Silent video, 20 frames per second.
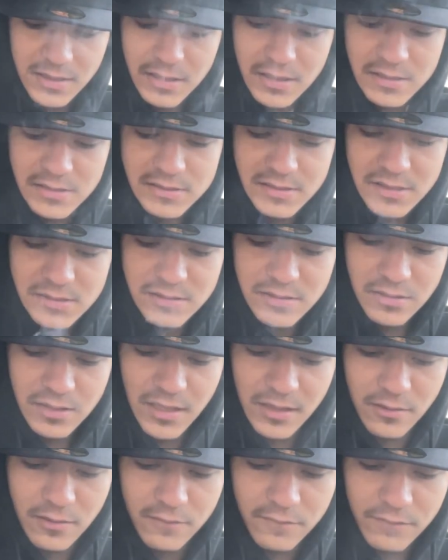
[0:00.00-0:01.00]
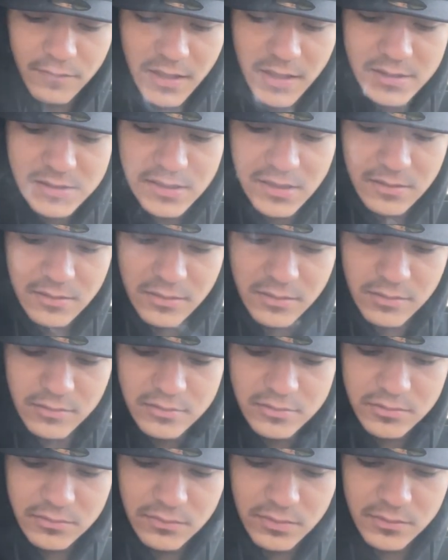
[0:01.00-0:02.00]
and it says you're, like, over 18 on
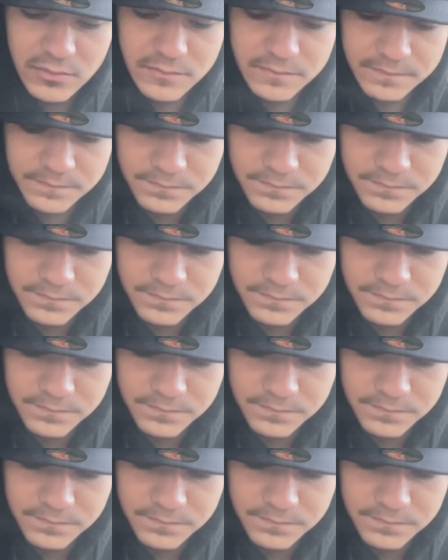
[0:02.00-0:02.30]
YouTube, bro.